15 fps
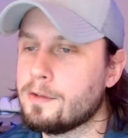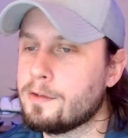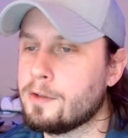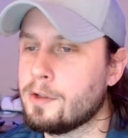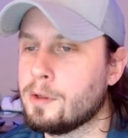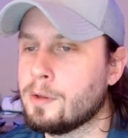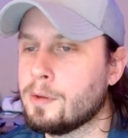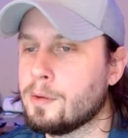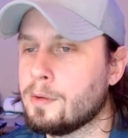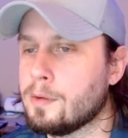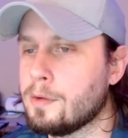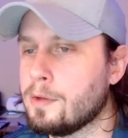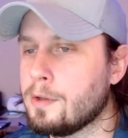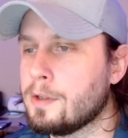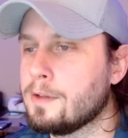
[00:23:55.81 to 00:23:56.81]

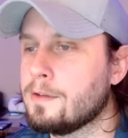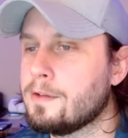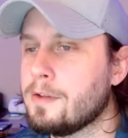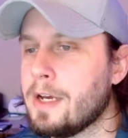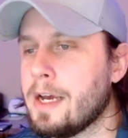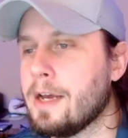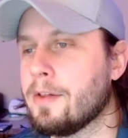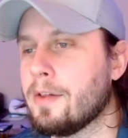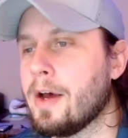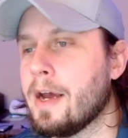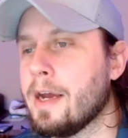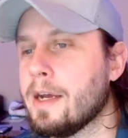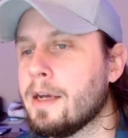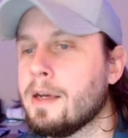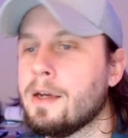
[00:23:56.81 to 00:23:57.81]
So you can say
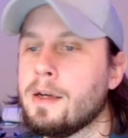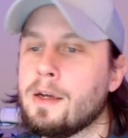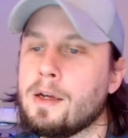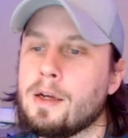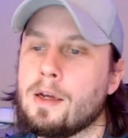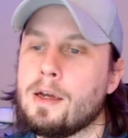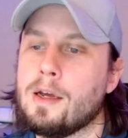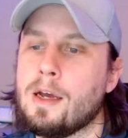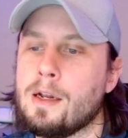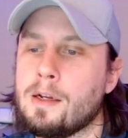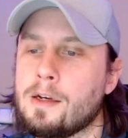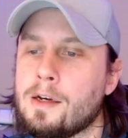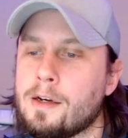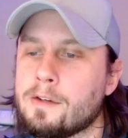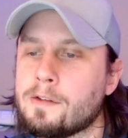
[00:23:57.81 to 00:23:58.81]
like
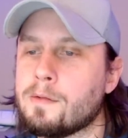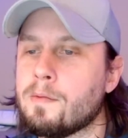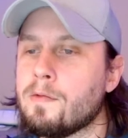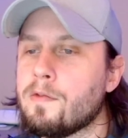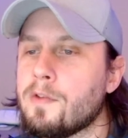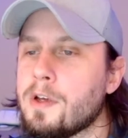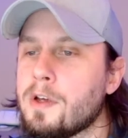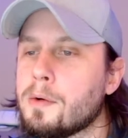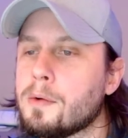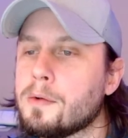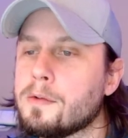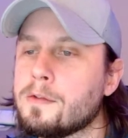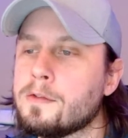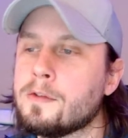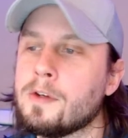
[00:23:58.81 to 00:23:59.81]
in custom
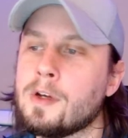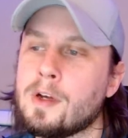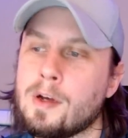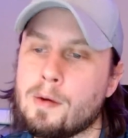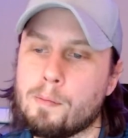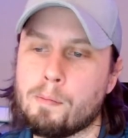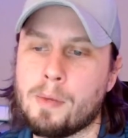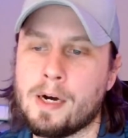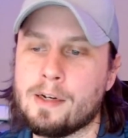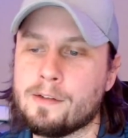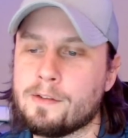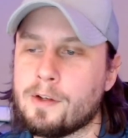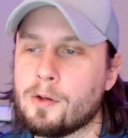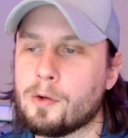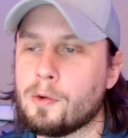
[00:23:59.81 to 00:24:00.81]
fields, buy,
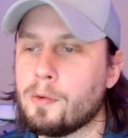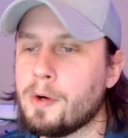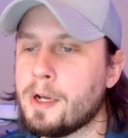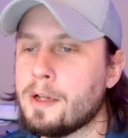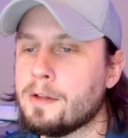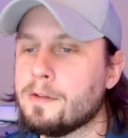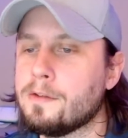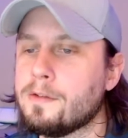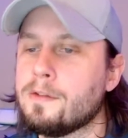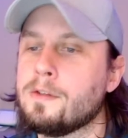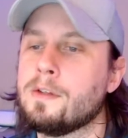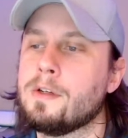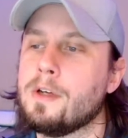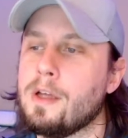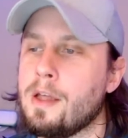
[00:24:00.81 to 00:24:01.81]
sell, or rent,
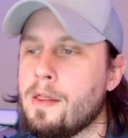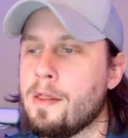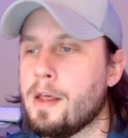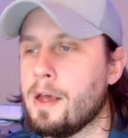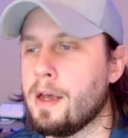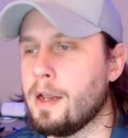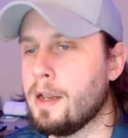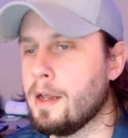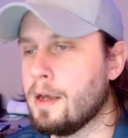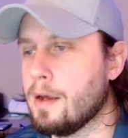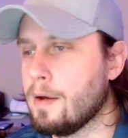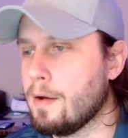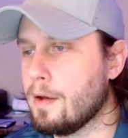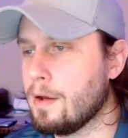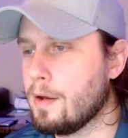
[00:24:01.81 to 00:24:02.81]
and then
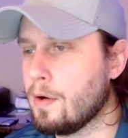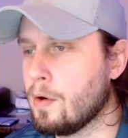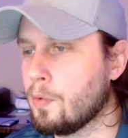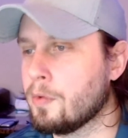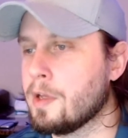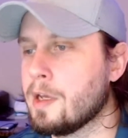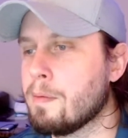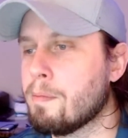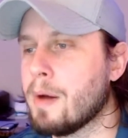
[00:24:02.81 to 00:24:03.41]
only